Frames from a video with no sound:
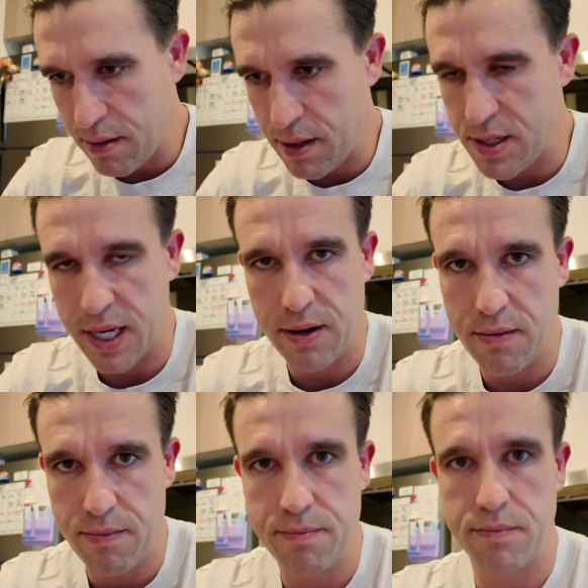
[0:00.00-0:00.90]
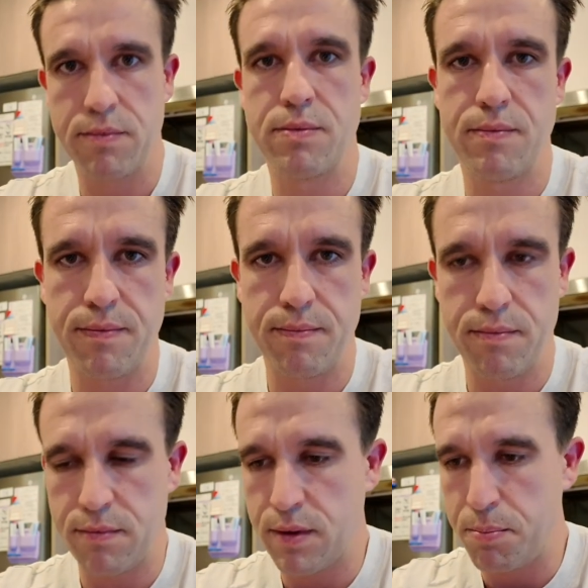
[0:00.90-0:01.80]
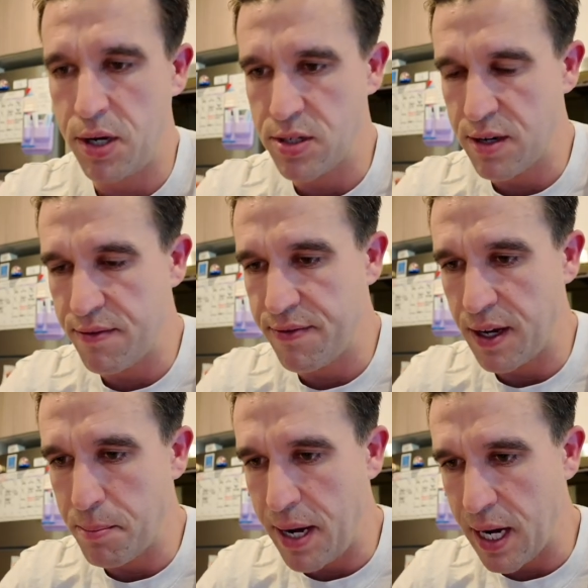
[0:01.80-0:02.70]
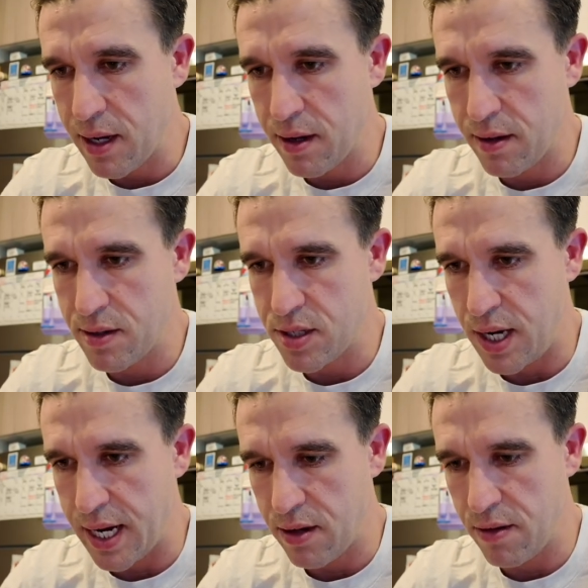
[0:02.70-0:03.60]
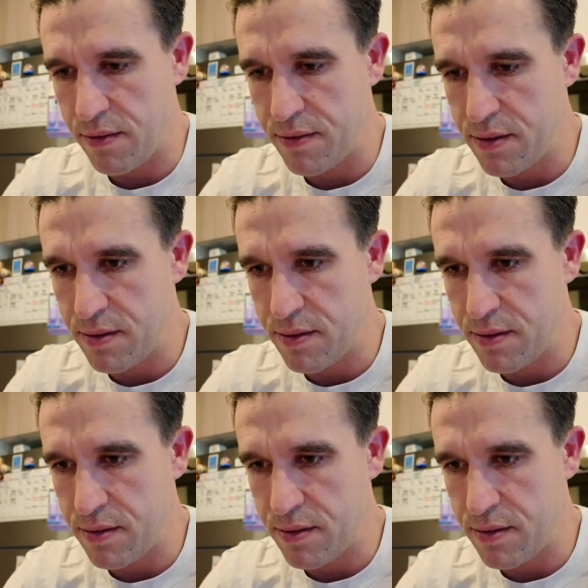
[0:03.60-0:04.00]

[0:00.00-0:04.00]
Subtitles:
It's like a positive feedback cycle of